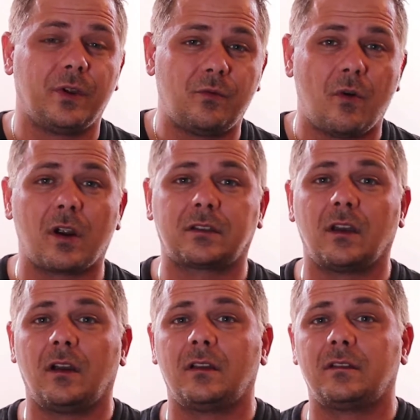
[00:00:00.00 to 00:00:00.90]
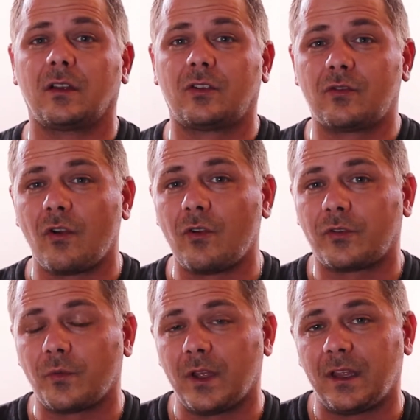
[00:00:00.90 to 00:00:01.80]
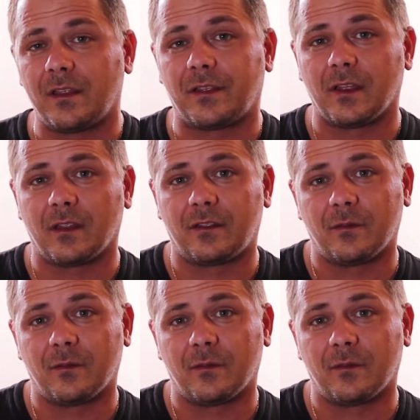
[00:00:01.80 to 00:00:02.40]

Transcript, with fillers: we worked on growth with uh,